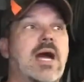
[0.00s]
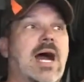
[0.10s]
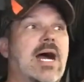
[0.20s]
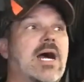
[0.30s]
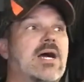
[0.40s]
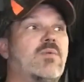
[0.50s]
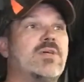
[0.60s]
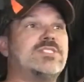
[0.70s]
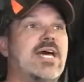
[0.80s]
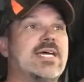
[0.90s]

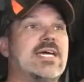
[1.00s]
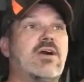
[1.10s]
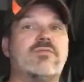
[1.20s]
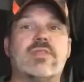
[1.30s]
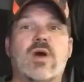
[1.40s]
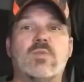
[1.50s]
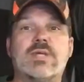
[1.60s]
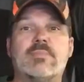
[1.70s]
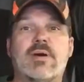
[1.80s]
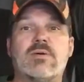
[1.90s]
once I get over to the Home
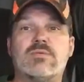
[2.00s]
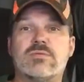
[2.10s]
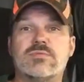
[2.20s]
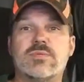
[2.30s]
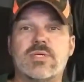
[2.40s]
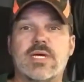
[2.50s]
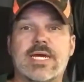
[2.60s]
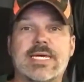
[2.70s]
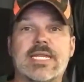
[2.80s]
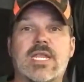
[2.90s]
Depot
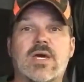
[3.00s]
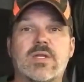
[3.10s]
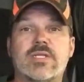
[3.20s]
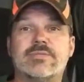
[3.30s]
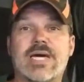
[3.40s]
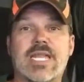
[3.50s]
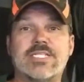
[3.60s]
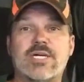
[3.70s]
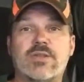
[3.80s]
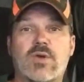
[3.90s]
and get unloaded, I'll
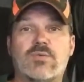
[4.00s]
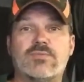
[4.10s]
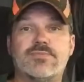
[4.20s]
let y'all know.